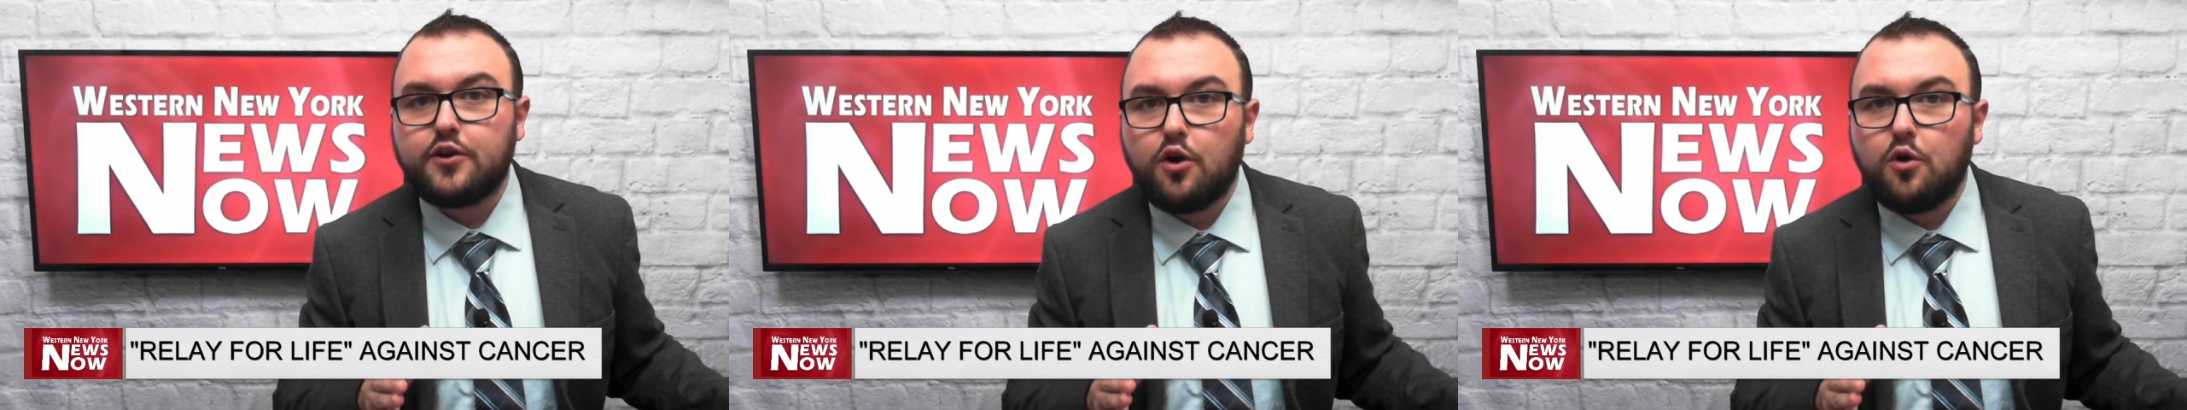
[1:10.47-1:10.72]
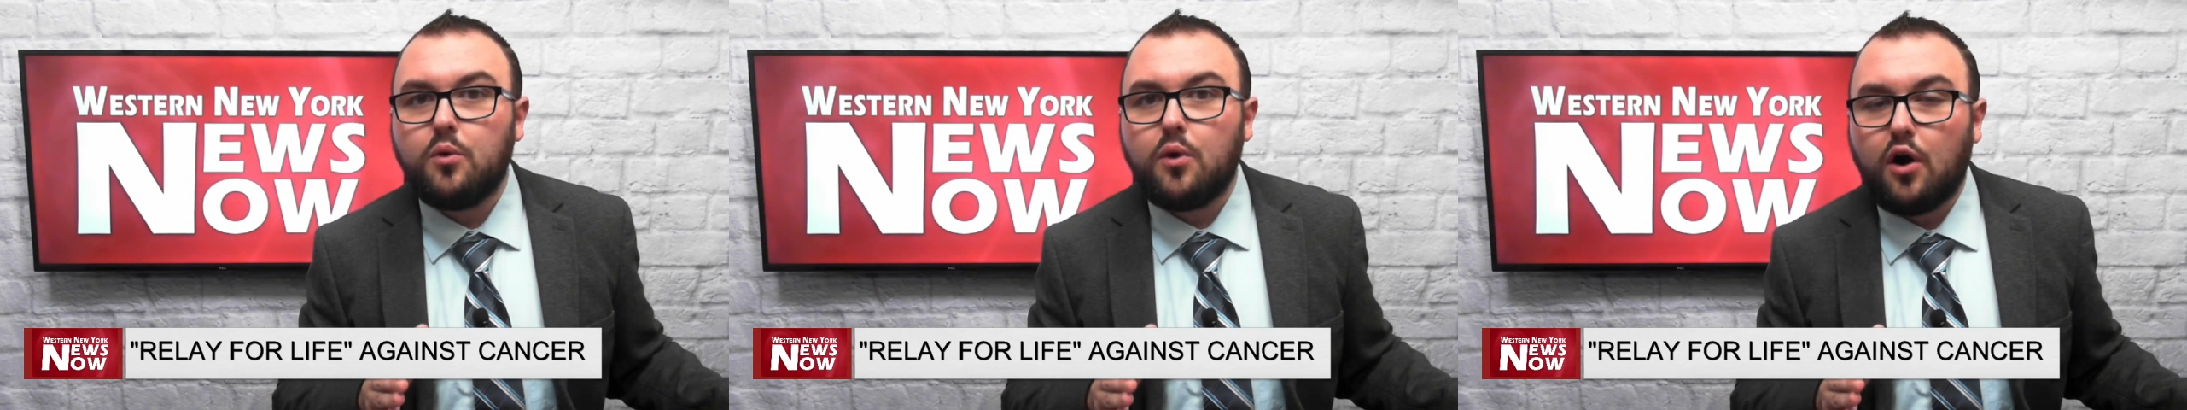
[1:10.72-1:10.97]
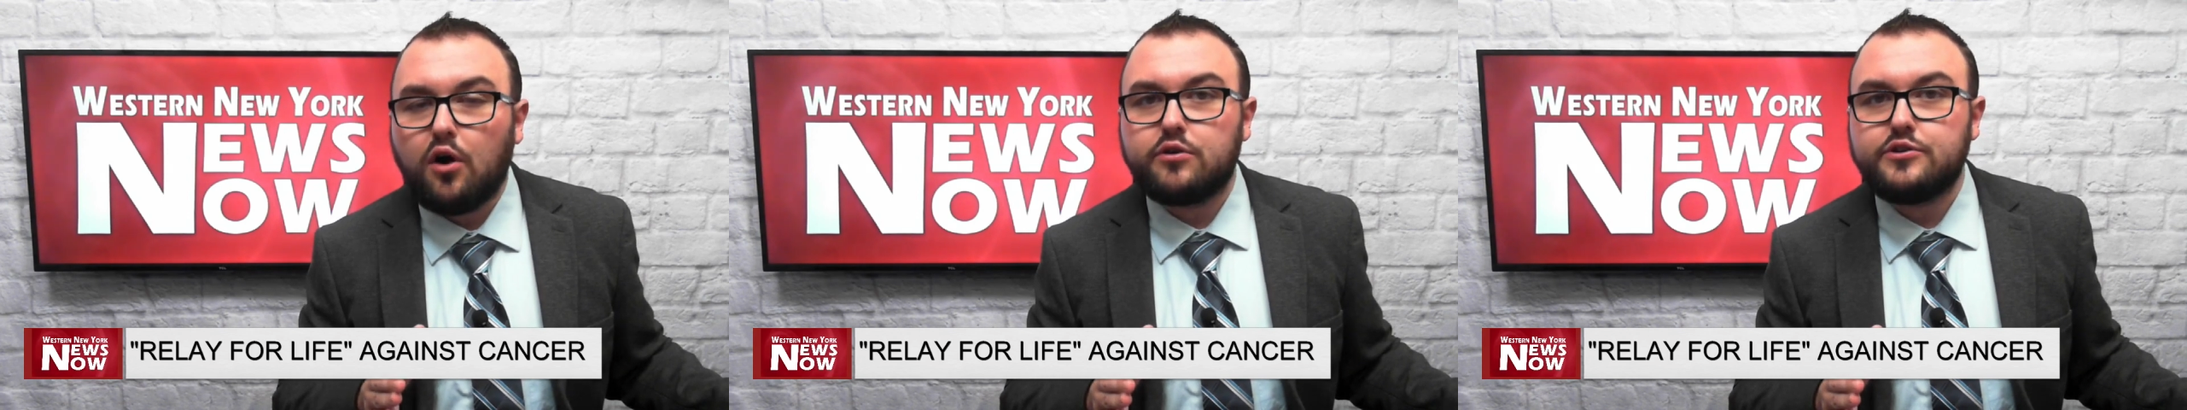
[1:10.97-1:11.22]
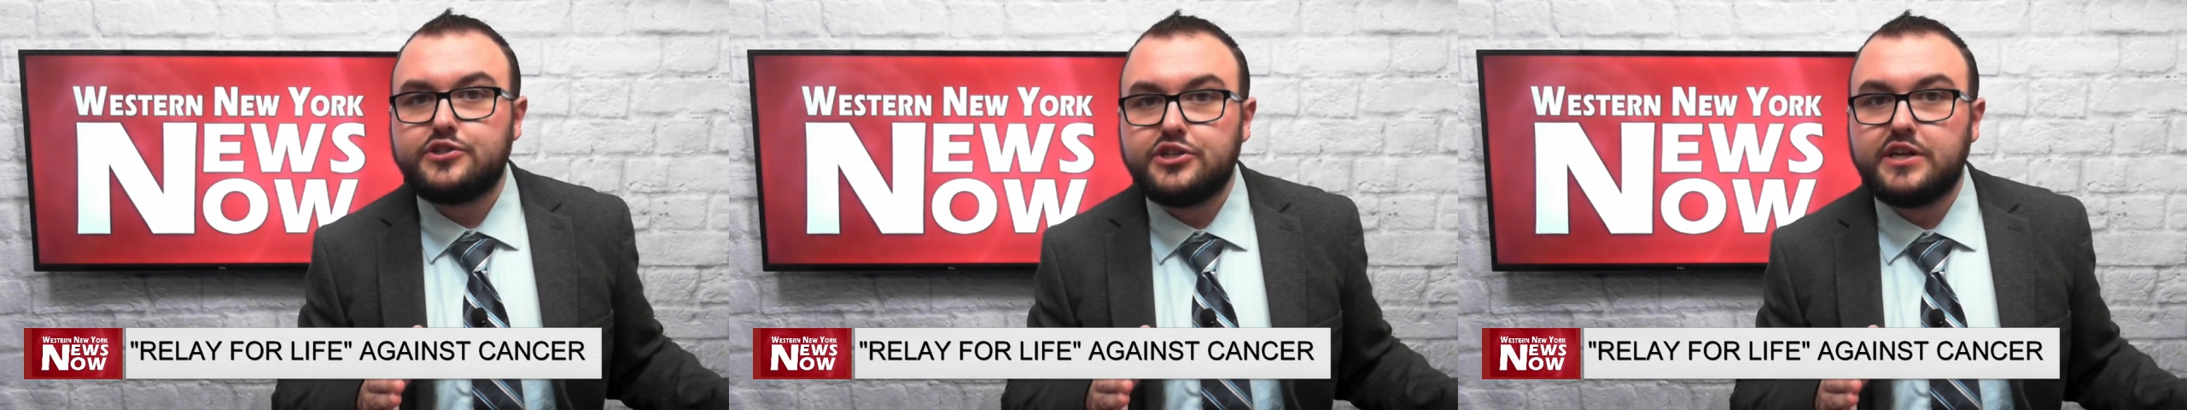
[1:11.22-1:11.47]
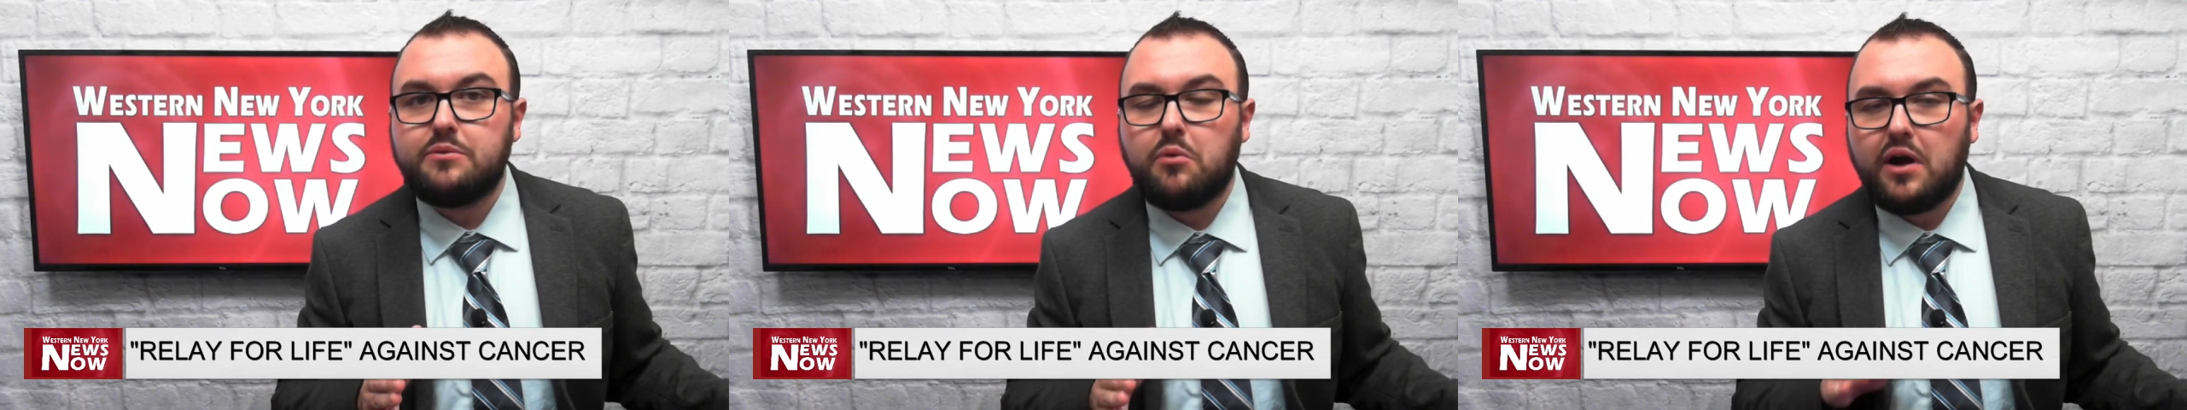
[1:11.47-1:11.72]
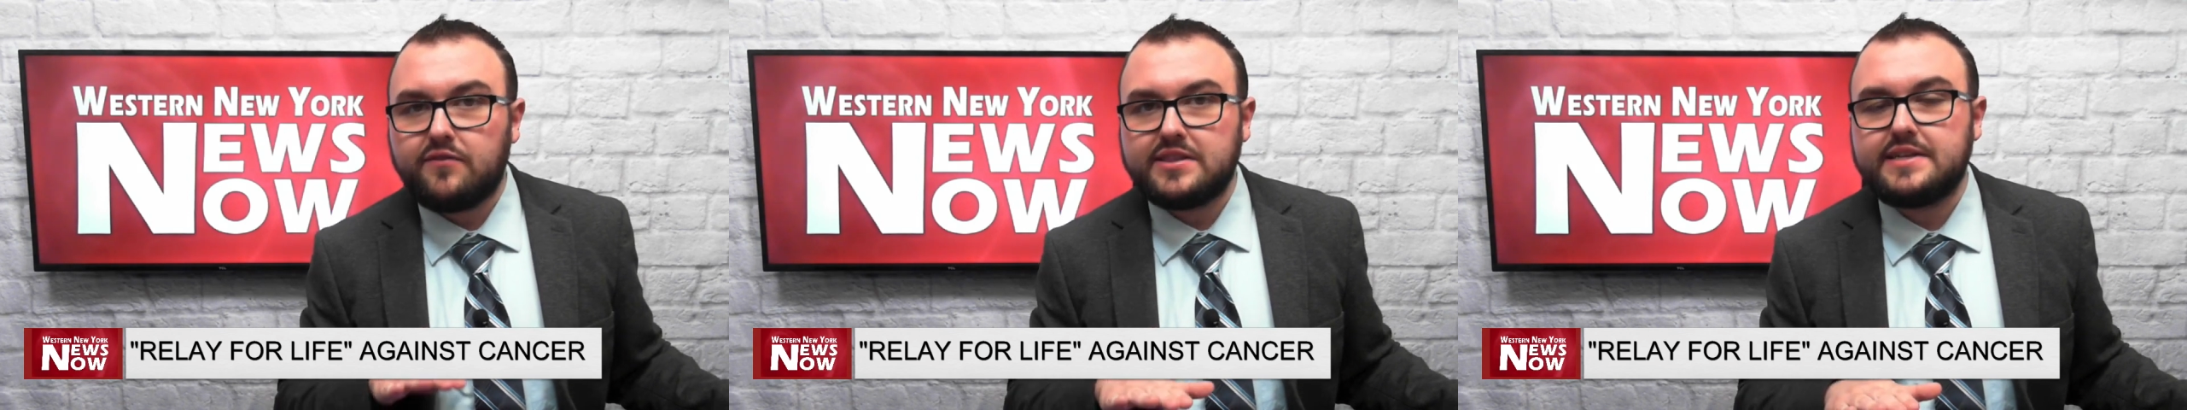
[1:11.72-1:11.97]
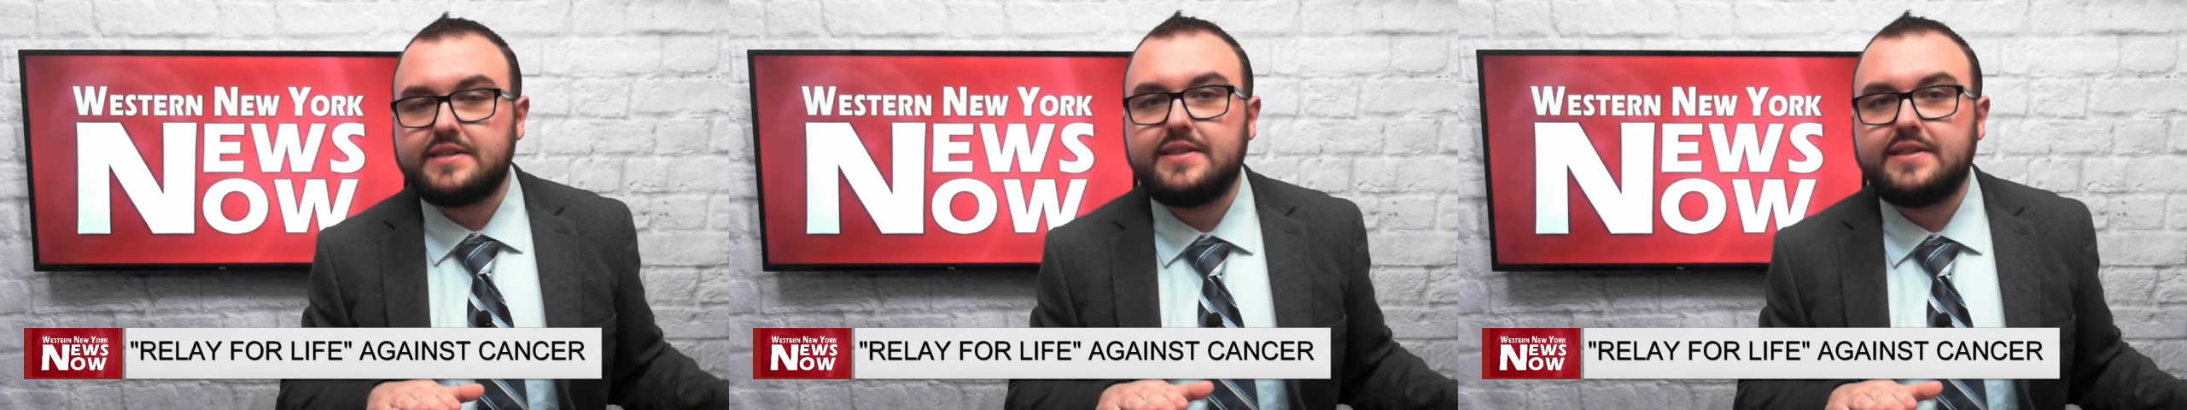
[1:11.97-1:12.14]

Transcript: We'll have a link